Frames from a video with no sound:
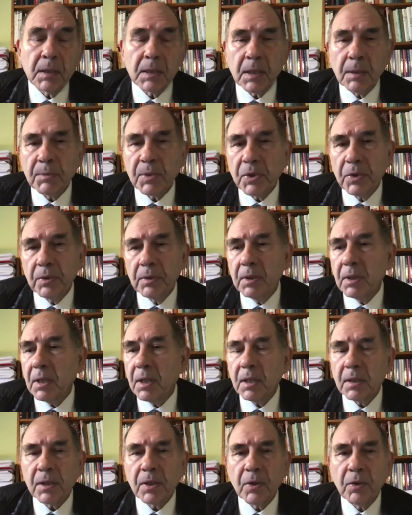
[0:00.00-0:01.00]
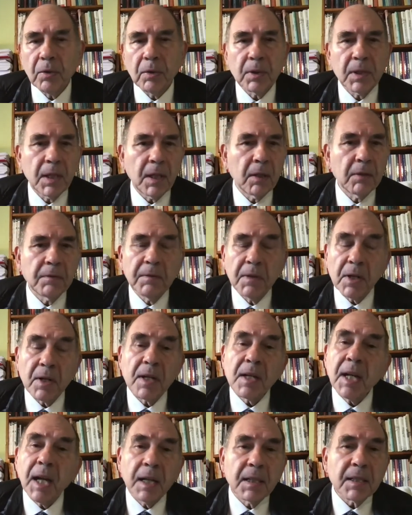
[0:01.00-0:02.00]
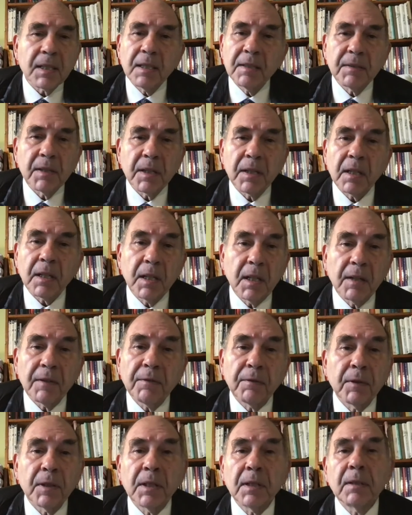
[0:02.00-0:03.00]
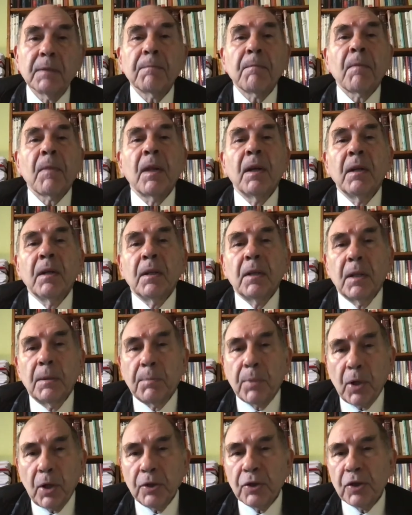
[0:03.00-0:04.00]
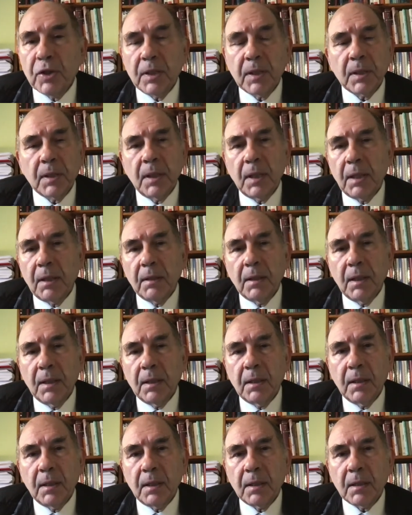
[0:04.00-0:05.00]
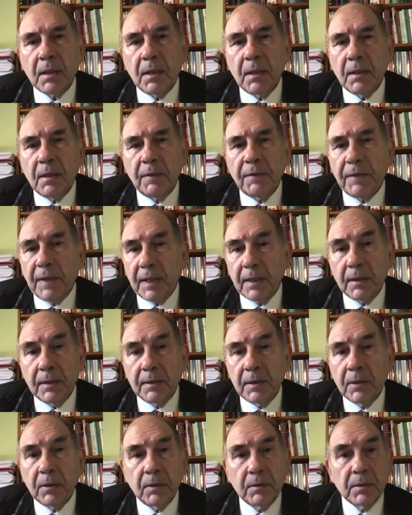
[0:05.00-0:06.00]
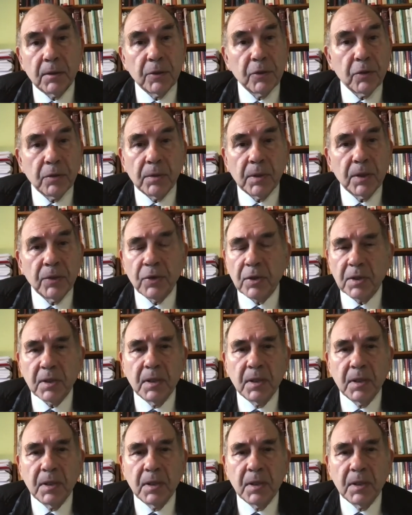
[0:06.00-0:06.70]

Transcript: Some student has thought out very nicely, very carefully, a project, and then a faculty on the jury just